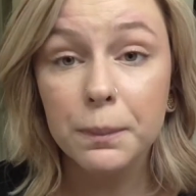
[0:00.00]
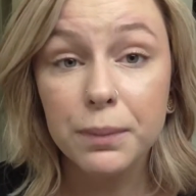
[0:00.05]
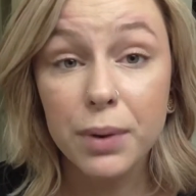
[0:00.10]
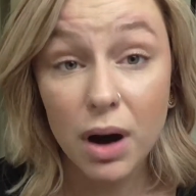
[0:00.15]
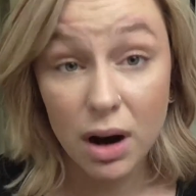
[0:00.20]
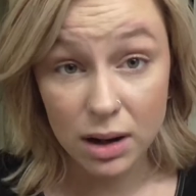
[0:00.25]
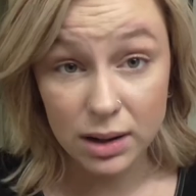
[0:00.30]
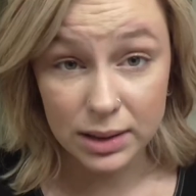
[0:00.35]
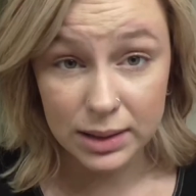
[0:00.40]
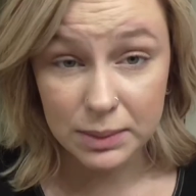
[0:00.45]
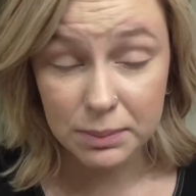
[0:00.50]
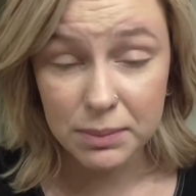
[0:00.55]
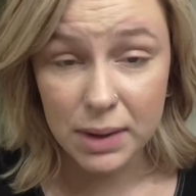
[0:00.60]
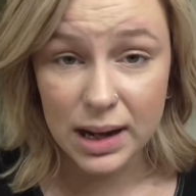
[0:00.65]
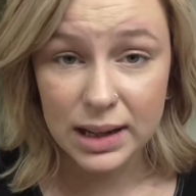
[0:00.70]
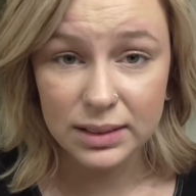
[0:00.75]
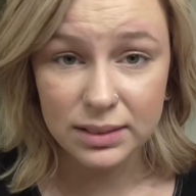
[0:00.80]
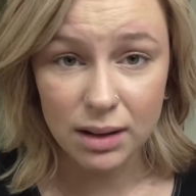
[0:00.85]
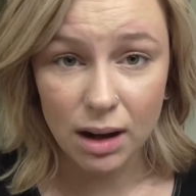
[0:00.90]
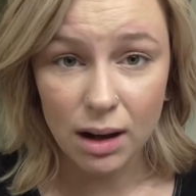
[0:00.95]
Pardon
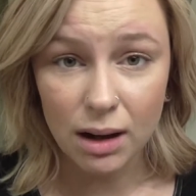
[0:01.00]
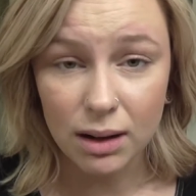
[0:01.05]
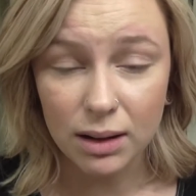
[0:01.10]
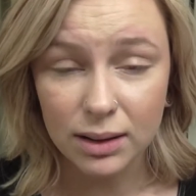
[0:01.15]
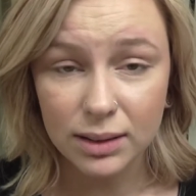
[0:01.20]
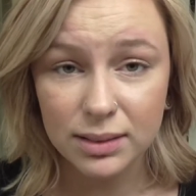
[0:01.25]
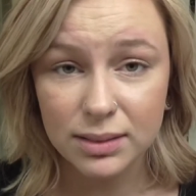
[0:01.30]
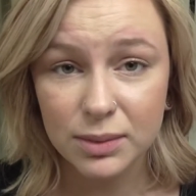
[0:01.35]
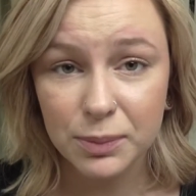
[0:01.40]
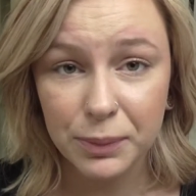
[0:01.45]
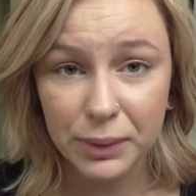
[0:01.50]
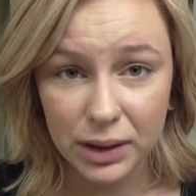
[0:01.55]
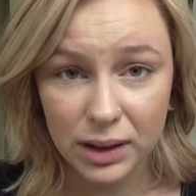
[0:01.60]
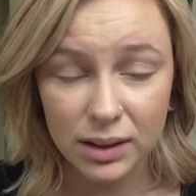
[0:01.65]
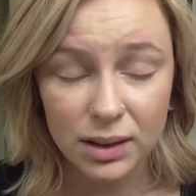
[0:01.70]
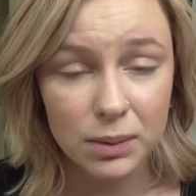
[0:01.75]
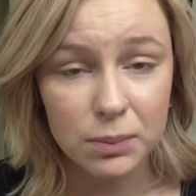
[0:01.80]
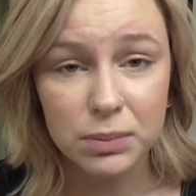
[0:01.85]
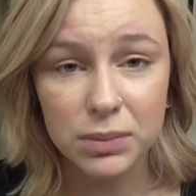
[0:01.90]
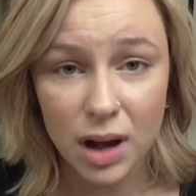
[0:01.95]
my dogs
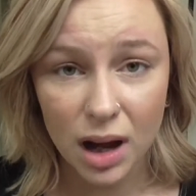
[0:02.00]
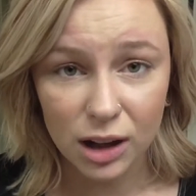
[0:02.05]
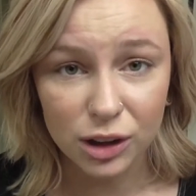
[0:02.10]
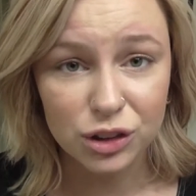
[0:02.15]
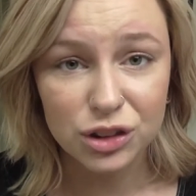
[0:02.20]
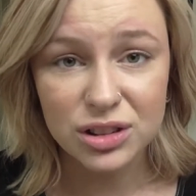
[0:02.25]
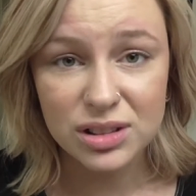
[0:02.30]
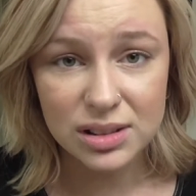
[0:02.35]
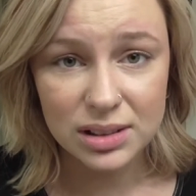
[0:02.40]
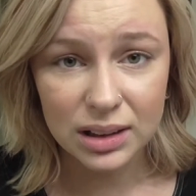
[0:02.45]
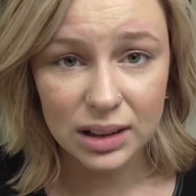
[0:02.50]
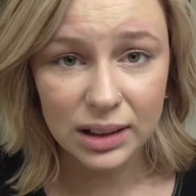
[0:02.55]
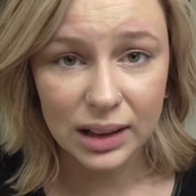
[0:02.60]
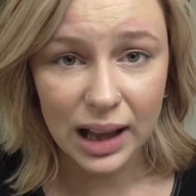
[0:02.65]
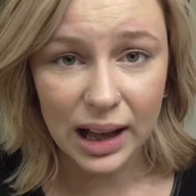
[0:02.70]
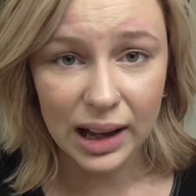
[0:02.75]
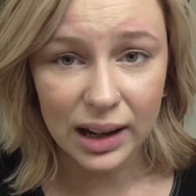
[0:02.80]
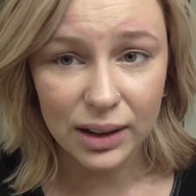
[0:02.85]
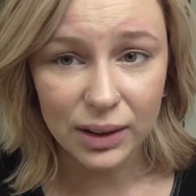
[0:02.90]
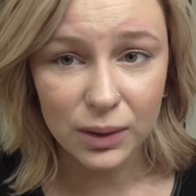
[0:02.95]
being obnoxiously
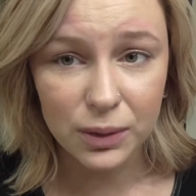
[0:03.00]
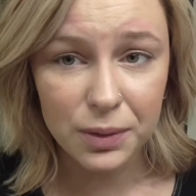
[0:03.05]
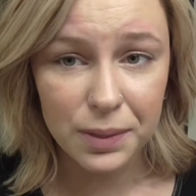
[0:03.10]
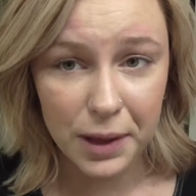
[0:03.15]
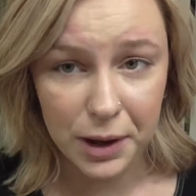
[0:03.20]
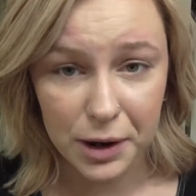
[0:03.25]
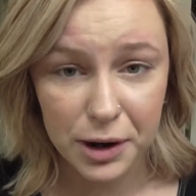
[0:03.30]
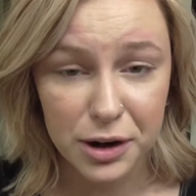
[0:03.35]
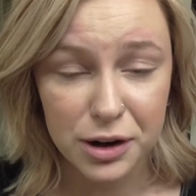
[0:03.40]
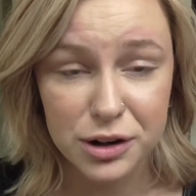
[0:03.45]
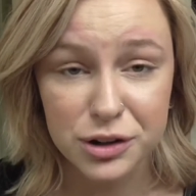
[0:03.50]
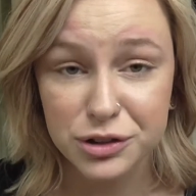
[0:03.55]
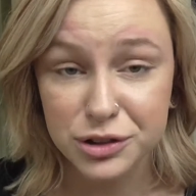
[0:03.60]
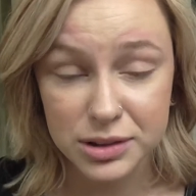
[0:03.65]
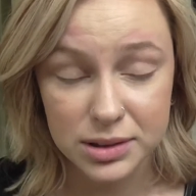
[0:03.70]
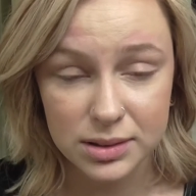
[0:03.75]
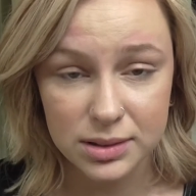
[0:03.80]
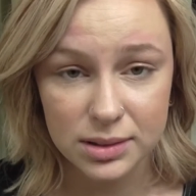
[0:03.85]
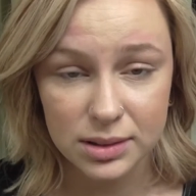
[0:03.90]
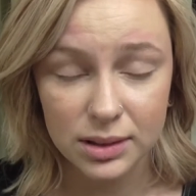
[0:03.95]
loud. They're
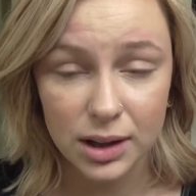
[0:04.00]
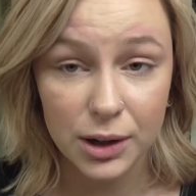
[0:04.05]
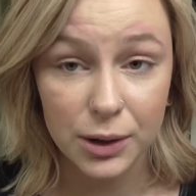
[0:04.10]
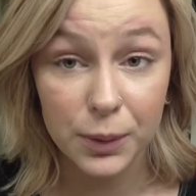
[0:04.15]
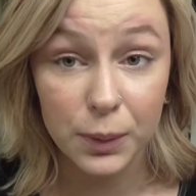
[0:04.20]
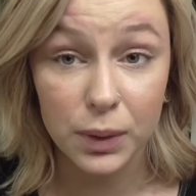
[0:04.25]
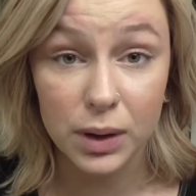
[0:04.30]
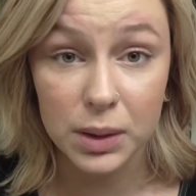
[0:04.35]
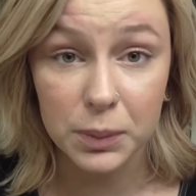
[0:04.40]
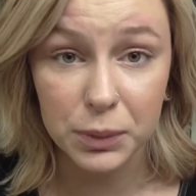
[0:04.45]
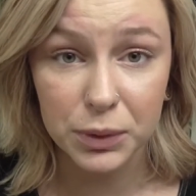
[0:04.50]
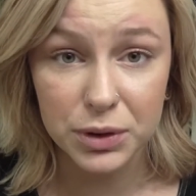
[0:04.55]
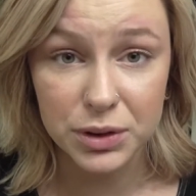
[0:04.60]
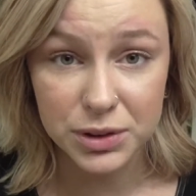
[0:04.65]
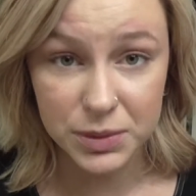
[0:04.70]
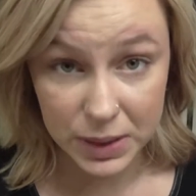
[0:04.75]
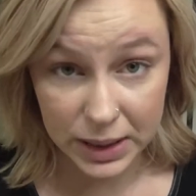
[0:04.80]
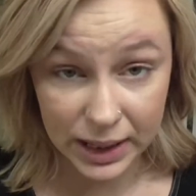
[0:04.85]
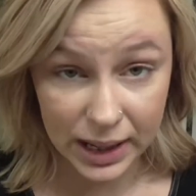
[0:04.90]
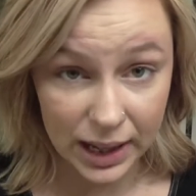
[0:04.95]
just adorable,
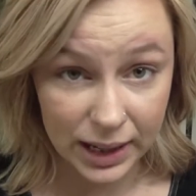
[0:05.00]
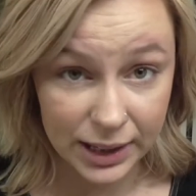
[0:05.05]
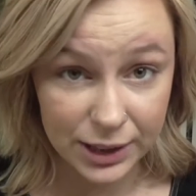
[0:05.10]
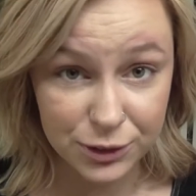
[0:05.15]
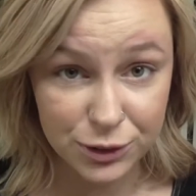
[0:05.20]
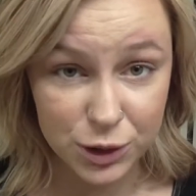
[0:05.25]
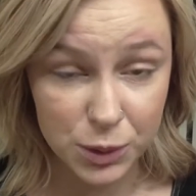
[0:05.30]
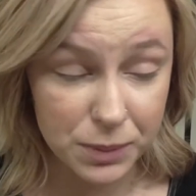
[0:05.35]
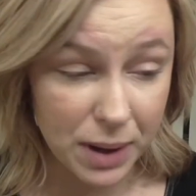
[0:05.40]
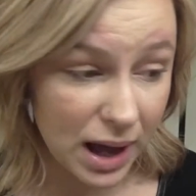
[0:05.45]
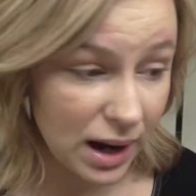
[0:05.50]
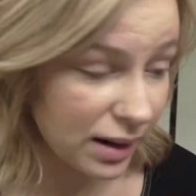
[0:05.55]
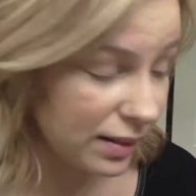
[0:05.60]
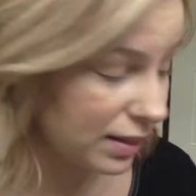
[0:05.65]
so I can't get too mad